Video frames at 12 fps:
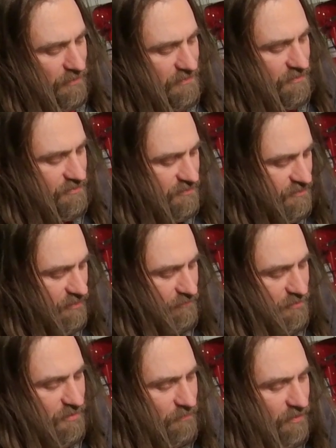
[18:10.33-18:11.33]
I did discover
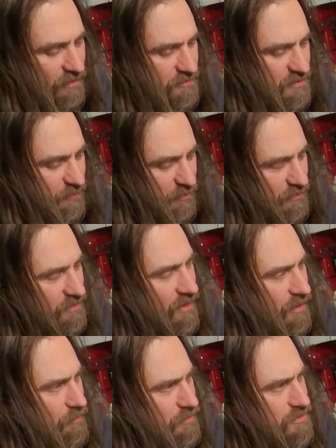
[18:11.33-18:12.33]
something else about the
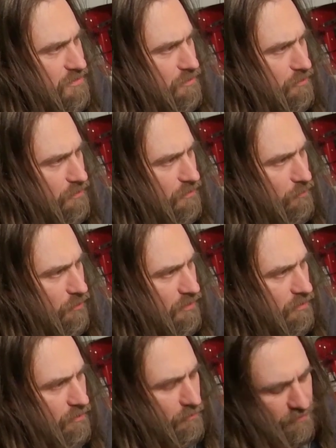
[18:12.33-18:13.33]
camera too. When you
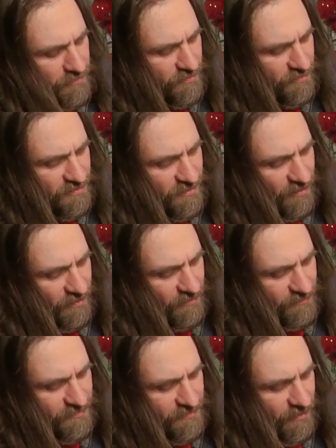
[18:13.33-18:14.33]
go into the
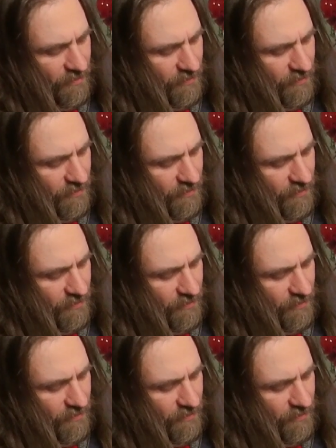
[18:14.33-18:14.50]
settings,